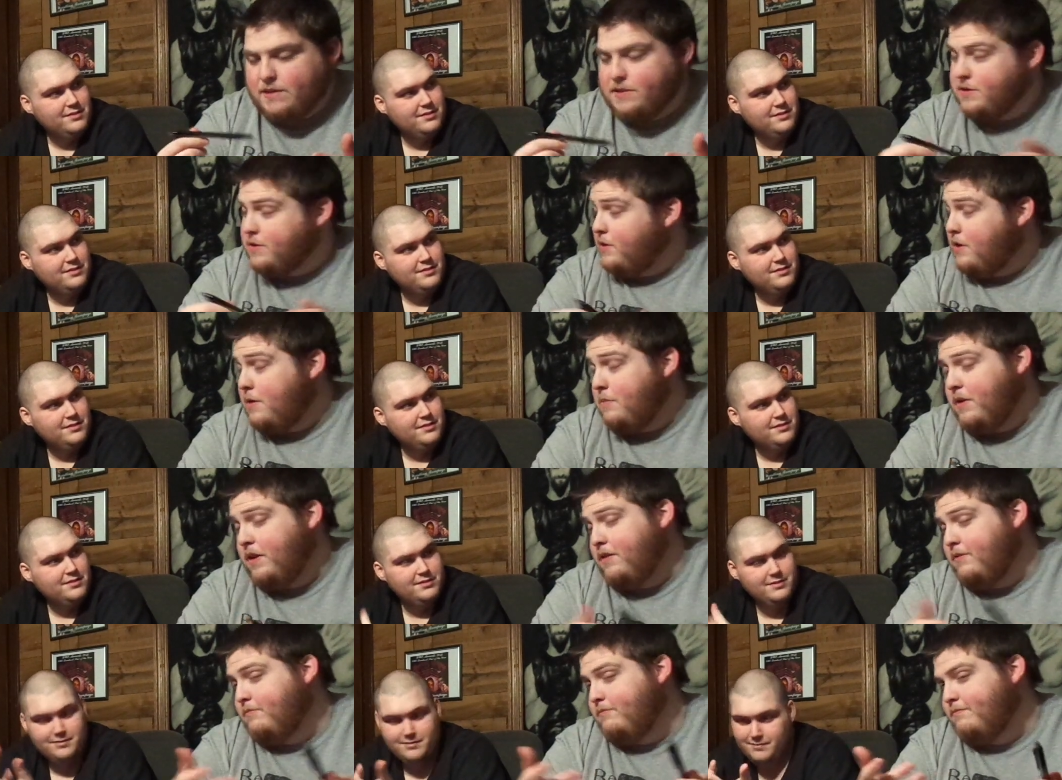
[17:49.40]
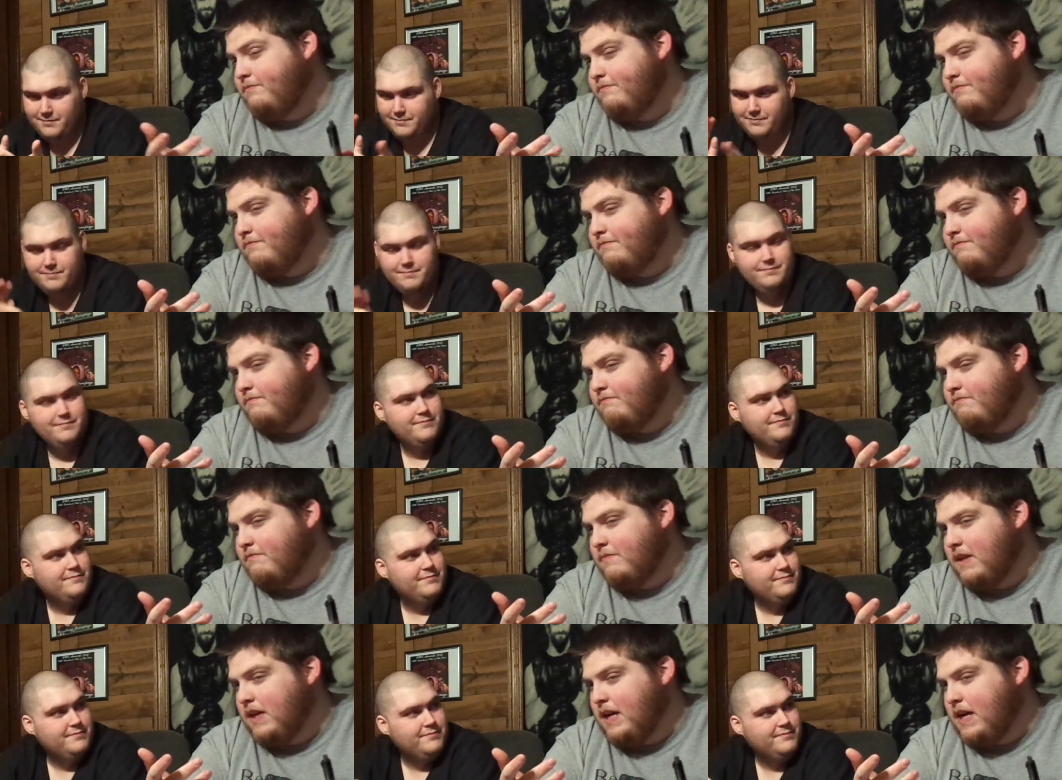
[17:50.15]
Speaker 1: So I mean,
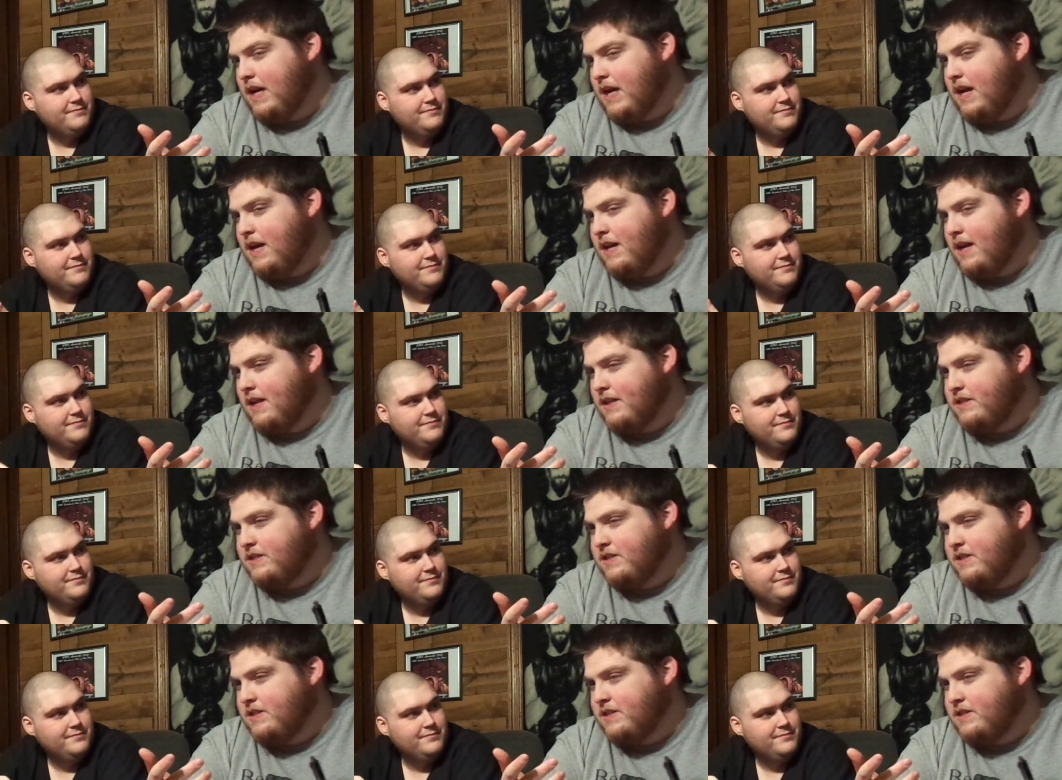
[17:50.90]
eh, it's